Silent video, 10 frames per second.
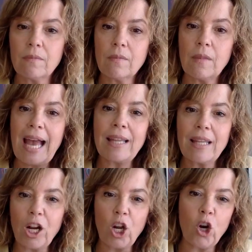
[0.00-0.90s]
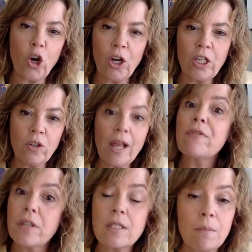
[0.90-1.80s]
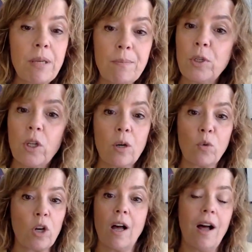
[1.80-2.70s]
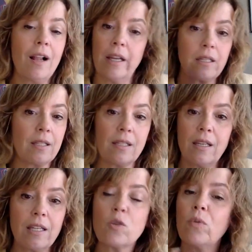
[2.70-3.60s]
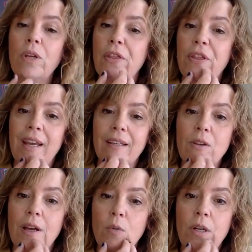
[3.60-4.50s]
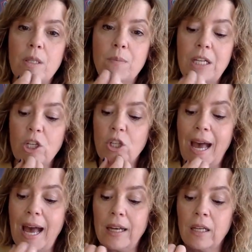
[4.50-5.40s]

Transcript: had that occur in your life? Because some people are workaholics. It's a real thing, so I don't want to diminish that.